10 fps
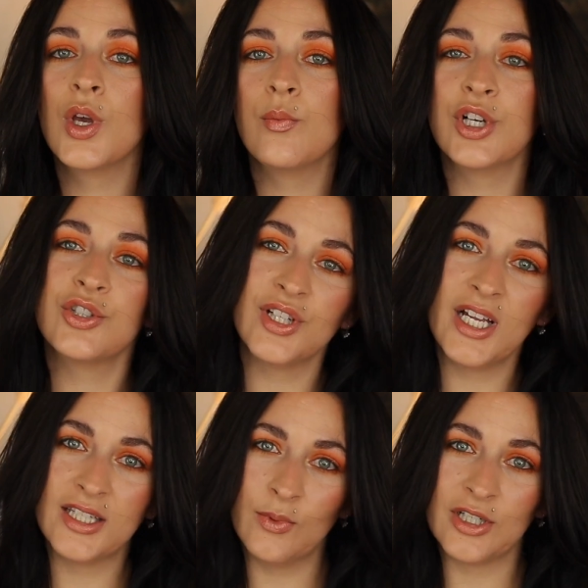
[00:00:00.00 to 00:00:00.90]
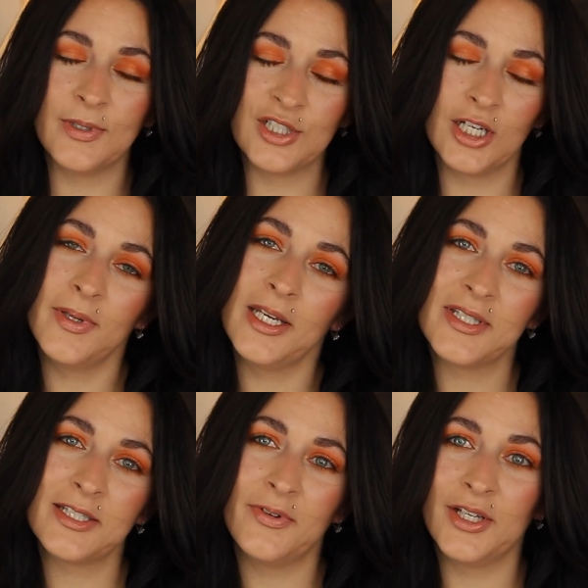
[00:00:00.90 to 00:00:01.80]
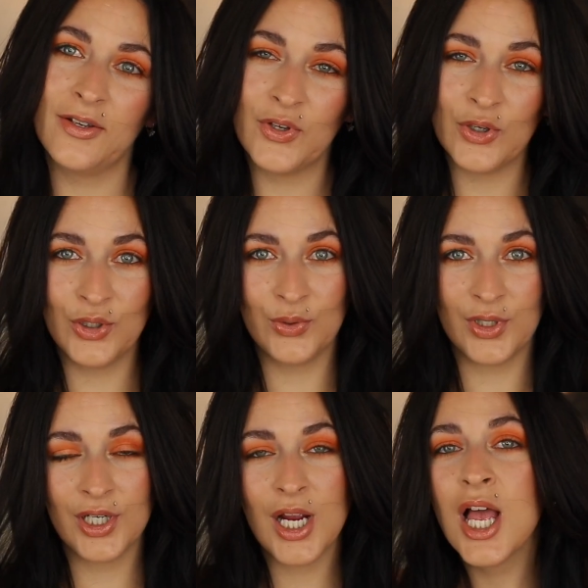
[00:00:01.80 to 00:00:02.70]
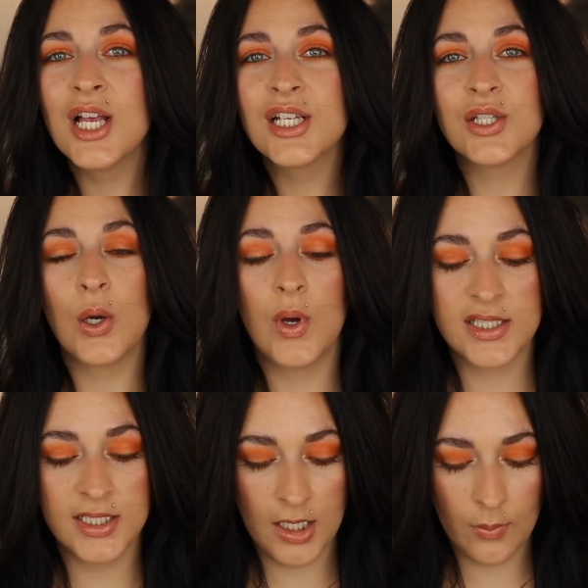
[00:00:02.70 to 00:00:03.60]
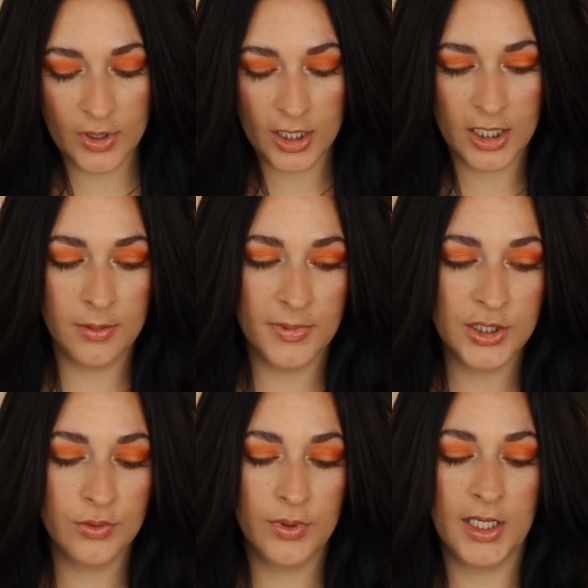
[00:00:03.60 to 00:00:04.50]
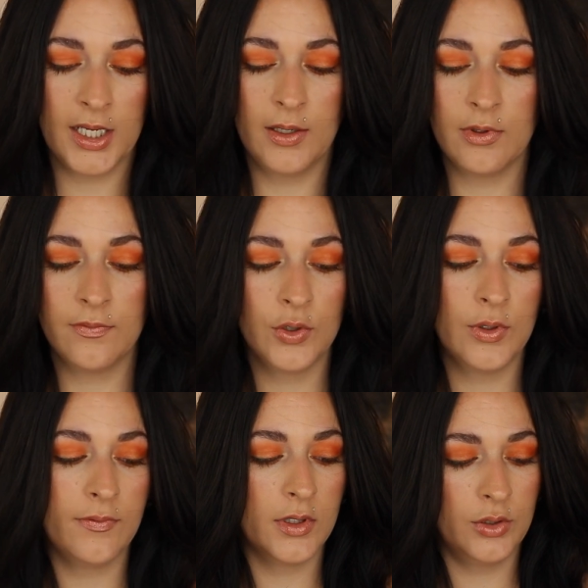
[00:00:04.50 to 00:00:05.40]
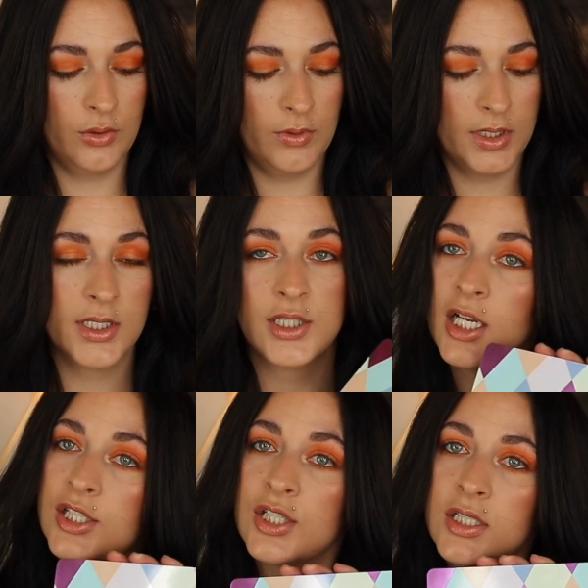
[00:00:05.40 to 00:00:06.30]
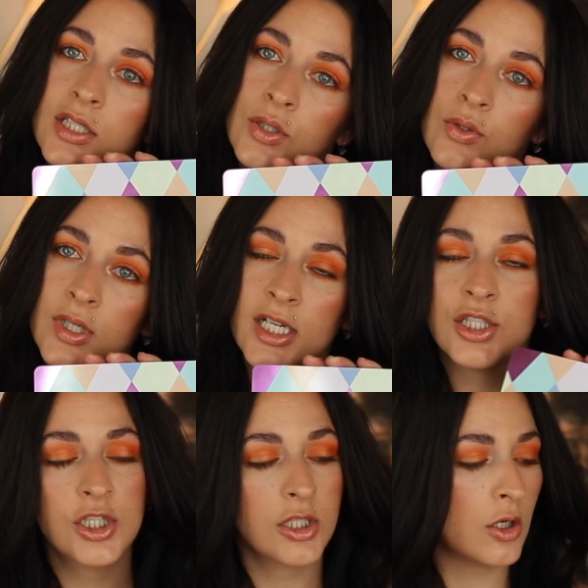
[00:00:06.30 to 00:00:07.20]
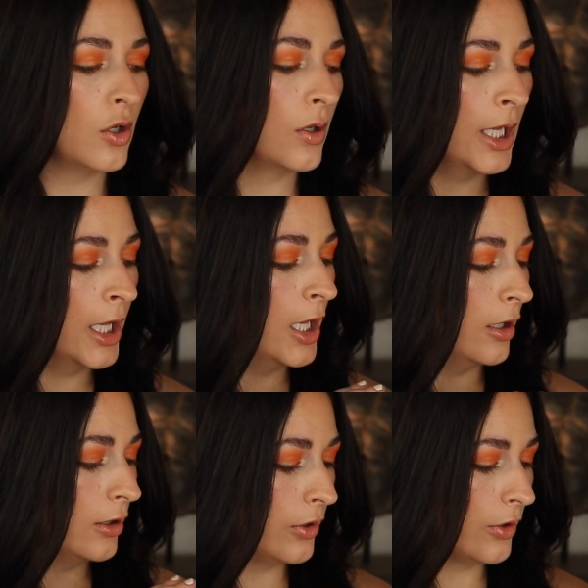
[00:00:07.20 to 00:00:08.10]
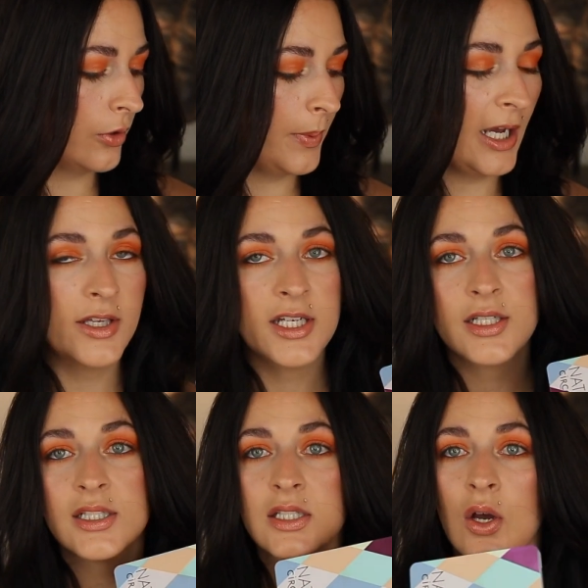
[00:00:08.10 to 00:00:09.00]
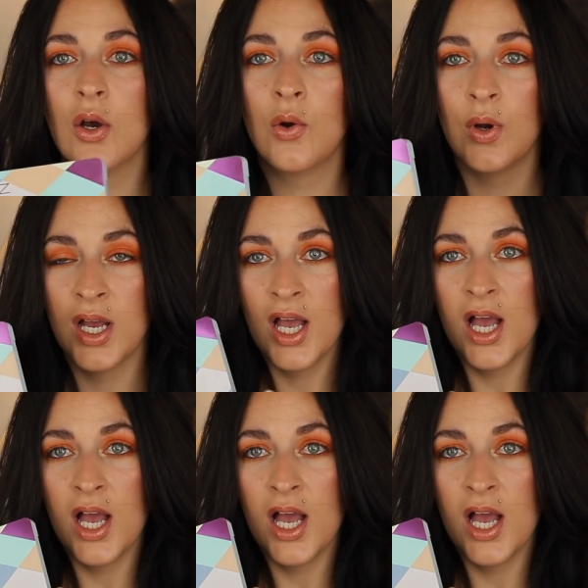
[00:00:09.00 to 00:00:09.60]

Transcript: What is Renata? Welcome to my channel. My name is Stefania. If you're new here, so today we are going to be doing a review of the new Natasha Denona Circo Loco palette. So